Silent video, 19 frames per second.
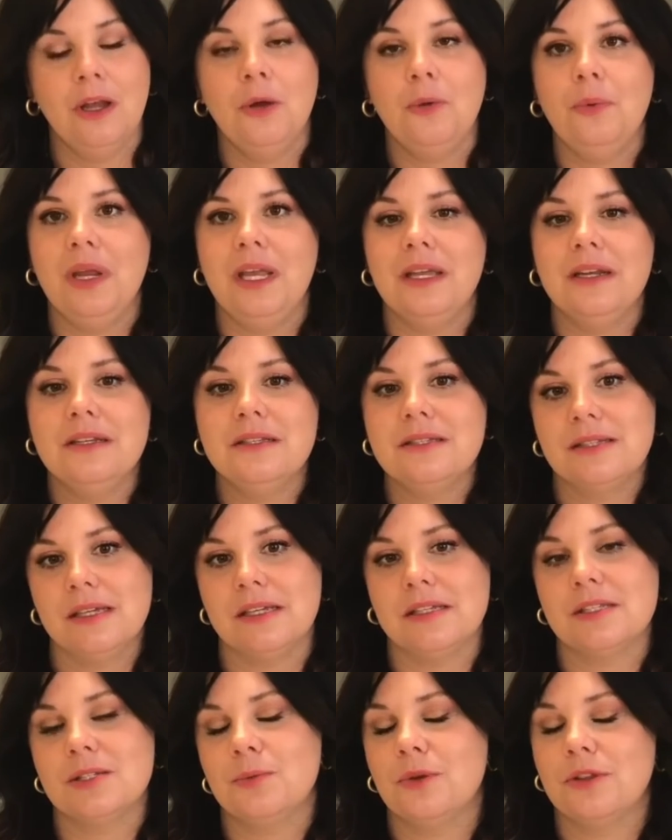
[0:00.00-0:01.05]
We can
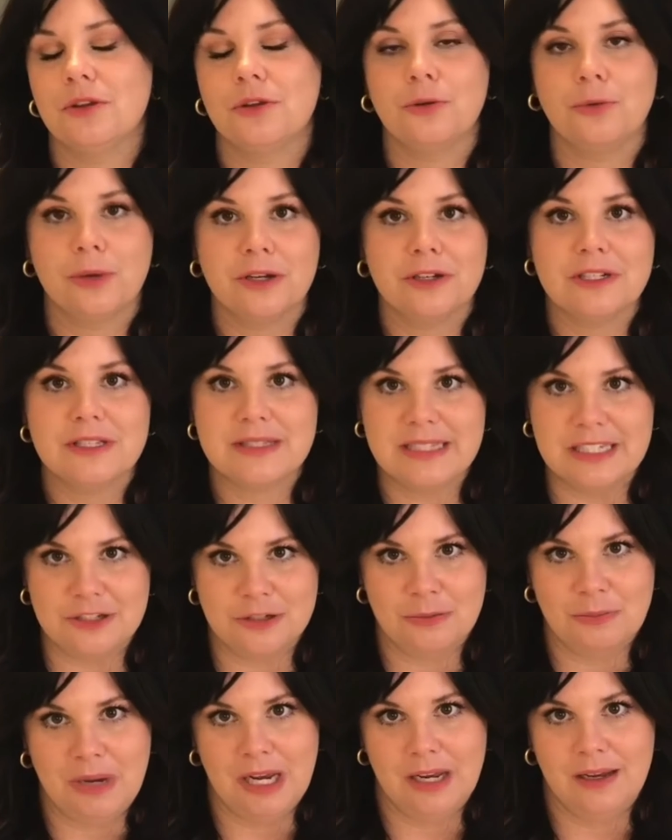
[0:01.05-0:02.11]
assist with career
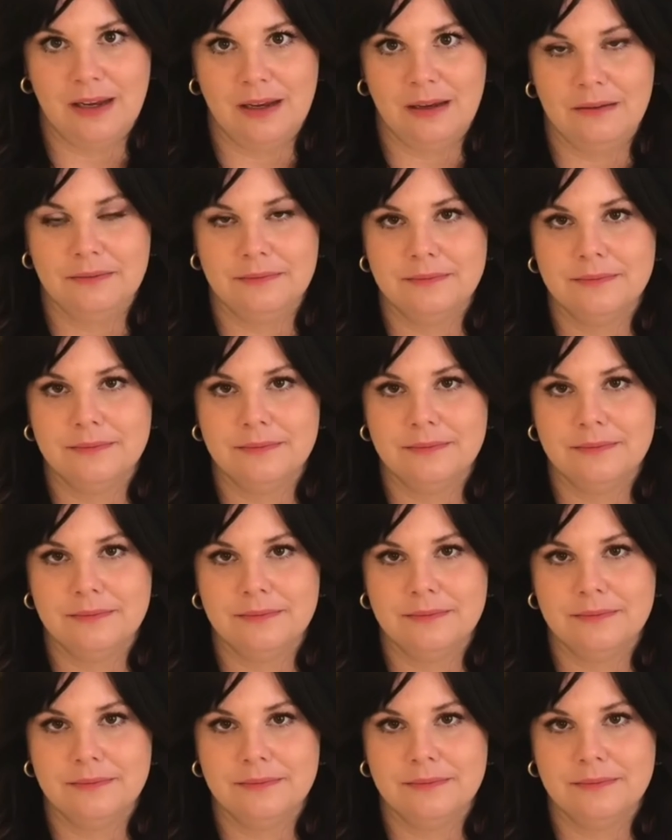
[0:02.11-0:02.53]
decision making.